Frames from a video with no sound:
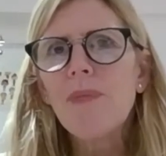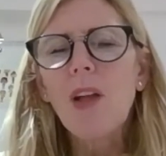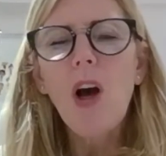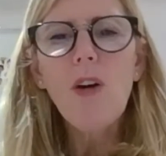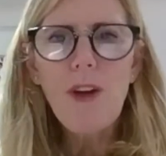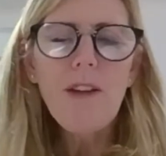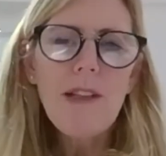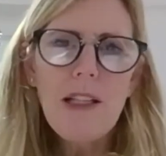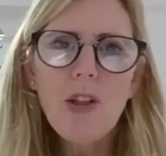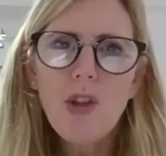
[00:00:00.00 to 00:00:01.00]
are
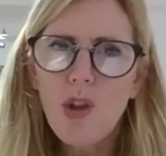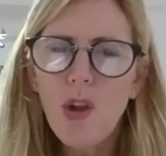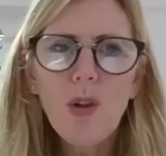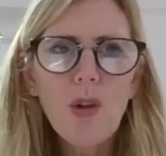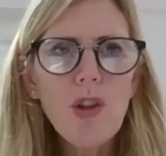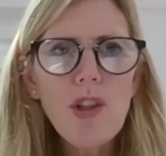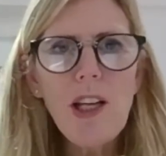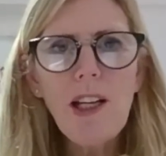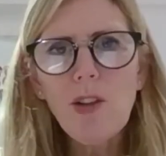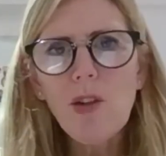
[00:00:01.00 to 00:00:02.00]
very good
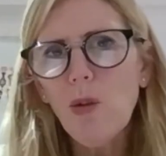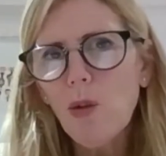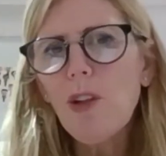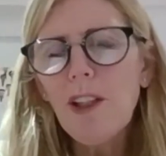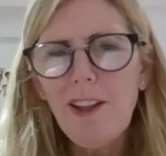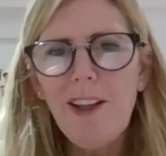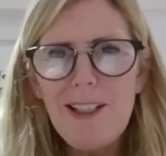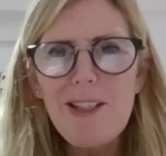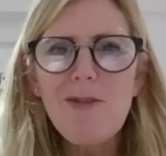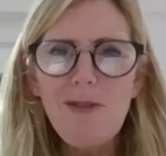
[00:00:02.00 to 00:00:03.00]
and
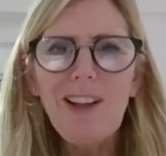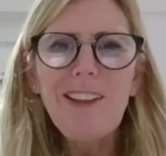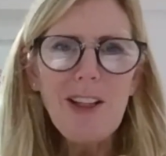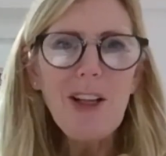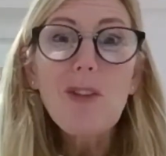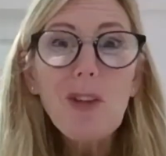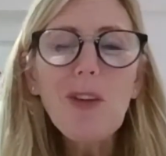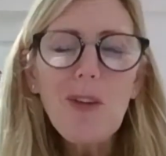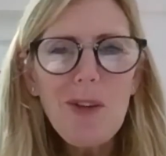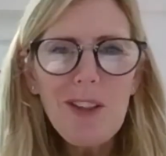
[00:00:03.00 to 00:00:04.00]
organized, good
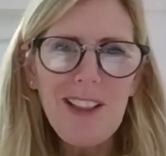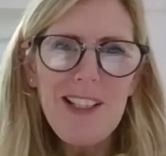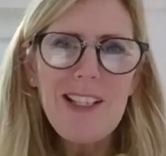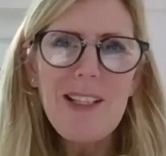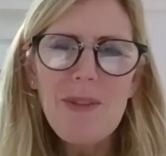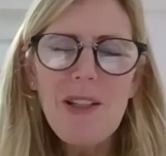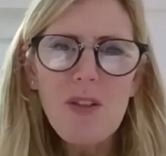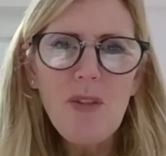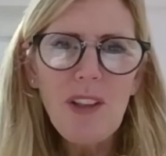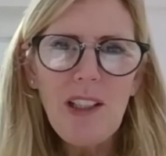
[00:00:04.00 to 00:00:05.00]
at organizing
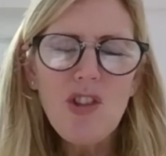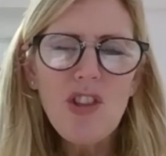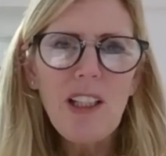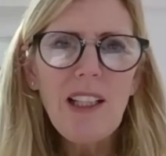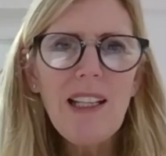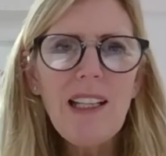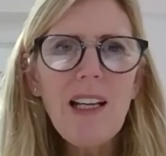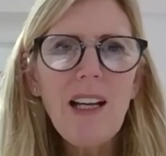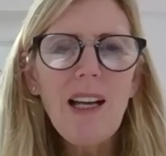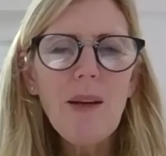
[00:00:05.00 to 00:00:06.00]
themselves
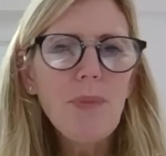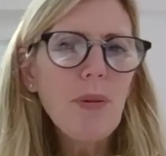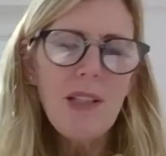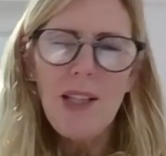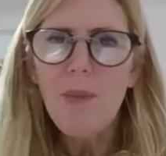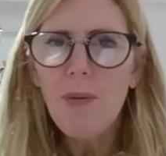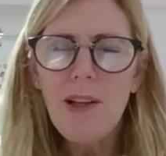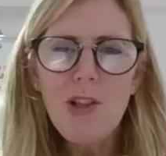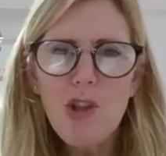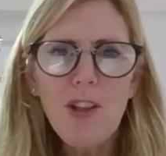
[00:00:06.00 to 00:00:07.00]
financially
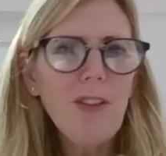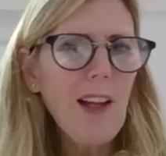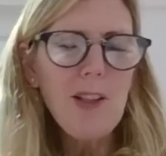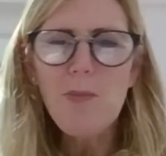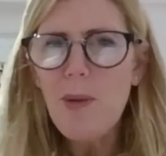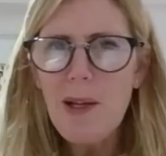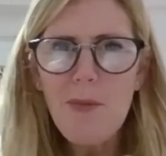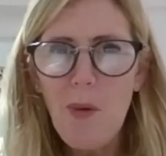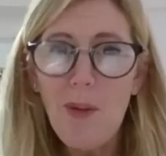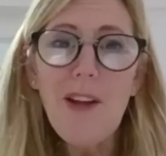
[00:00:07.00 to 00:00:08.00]
pre-separation. That's
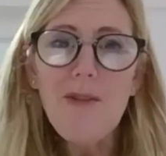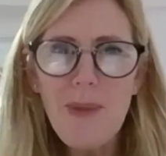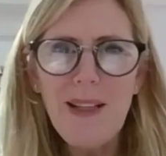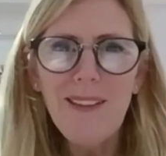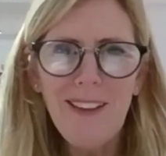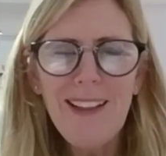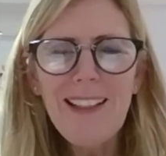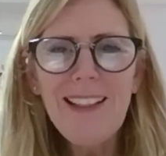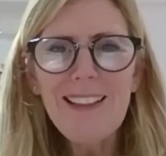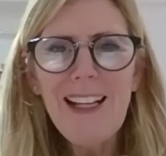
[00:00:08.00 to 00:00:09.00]
been what they've been
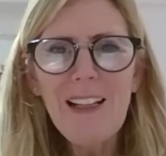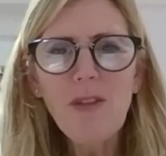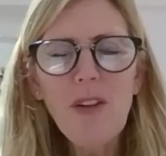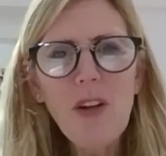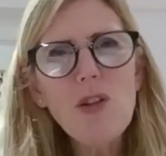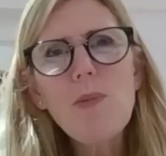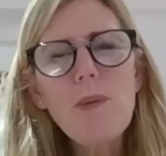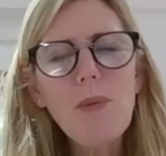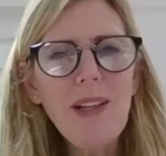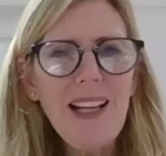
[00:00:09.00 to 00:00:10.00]
like, and for those
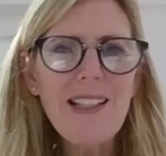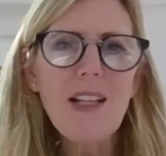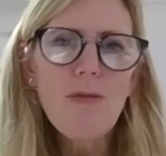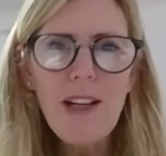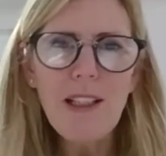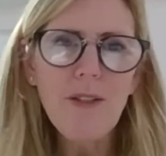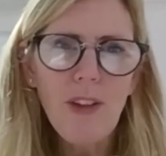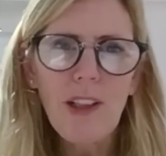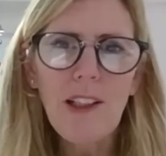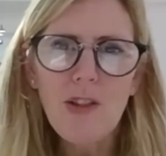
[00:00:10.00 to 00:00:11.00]
people, getting ready
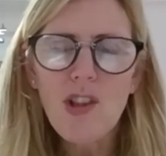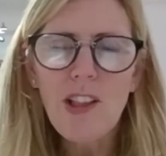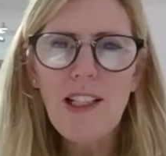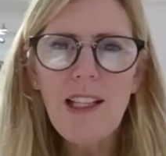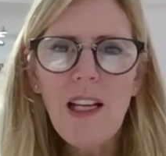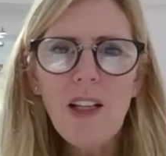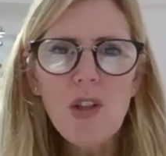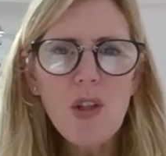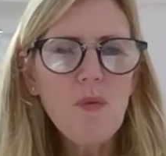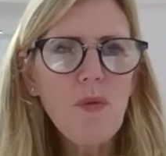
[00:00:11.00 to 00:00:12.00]
financially
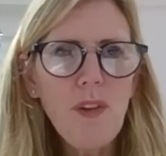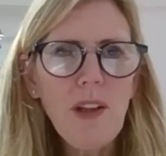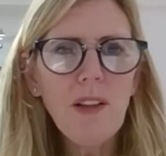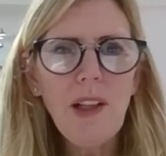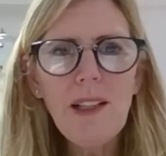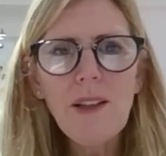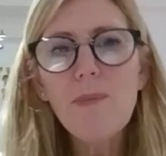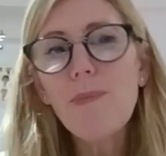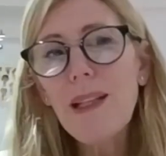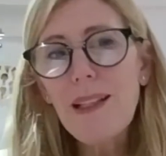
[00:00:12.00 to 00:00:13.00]
doesn't feel like
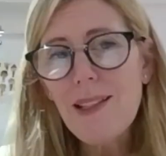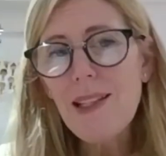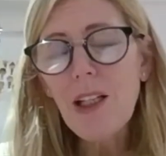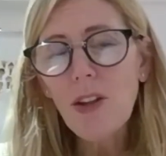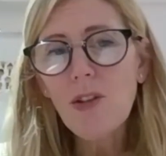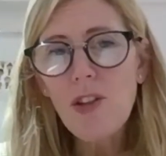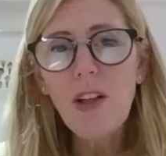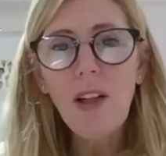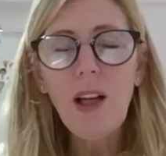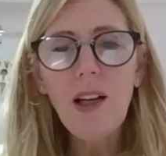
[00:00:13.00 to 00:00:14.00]
the biggest hill to
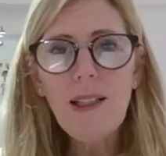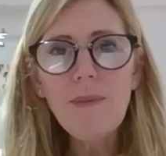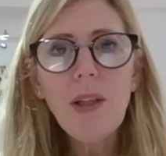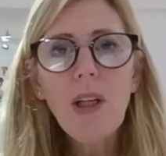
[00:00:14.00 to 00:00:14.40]
climb.